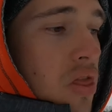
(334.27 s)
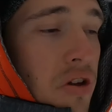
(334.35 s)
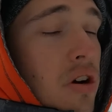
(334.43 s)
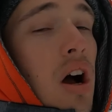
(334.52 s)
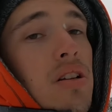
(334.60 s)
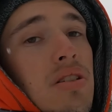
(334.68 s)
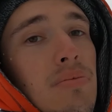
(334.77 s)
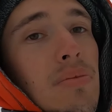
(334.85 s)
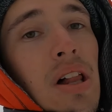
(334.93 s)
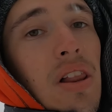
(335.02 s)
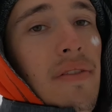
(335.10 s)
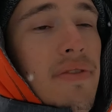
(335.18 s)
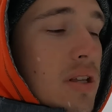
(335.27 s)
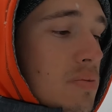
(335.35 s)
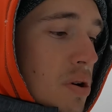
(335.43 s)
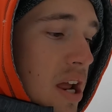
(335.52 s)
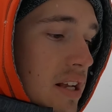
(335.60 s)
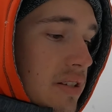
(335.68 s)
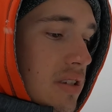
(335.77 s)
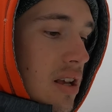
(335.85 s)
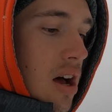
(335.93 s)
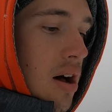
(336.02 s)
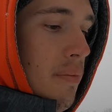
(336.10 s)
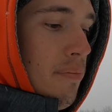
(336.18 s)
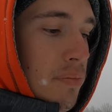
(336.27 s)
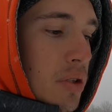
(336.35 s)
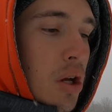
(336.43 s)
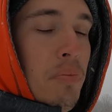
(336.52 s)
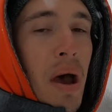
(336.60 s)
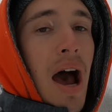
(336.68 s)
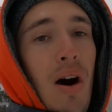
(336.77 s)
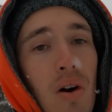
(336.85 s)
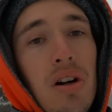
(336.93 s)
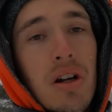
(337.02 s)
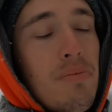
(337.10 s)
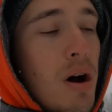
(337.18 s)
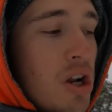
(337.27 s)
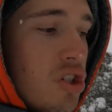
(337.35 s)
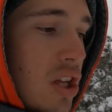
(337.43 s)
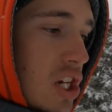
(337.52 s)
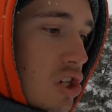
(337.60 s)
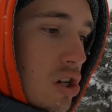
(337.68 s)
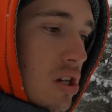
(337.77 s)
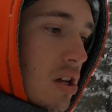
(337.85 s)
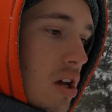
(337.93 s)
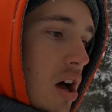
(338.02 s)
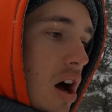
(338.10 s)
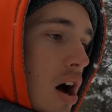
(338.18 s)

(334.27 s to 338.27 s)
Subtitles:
They're awesome. I love these brakes. Good power, good modulation,